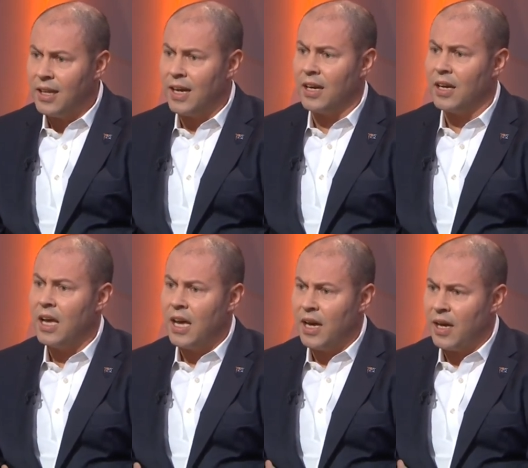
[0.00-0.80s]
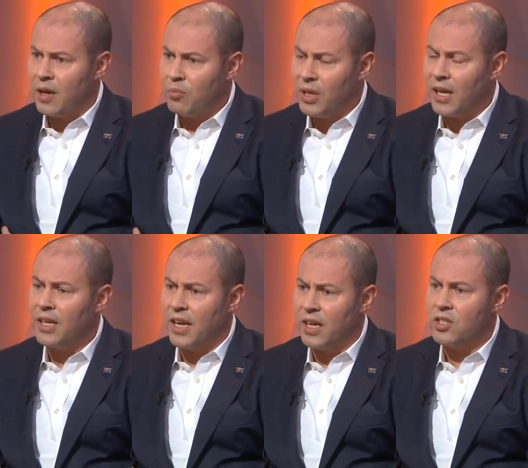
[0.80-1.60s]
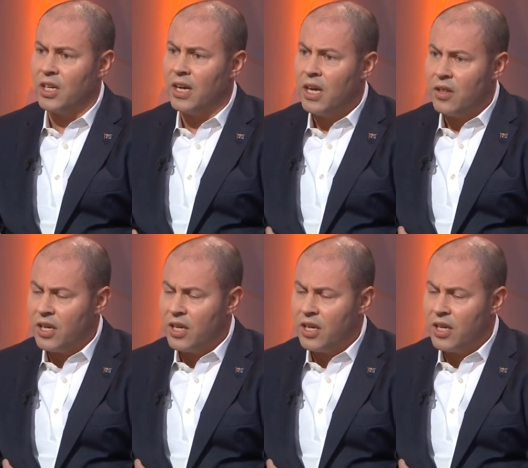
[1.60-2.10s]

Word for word: lung uh, and blood cancer.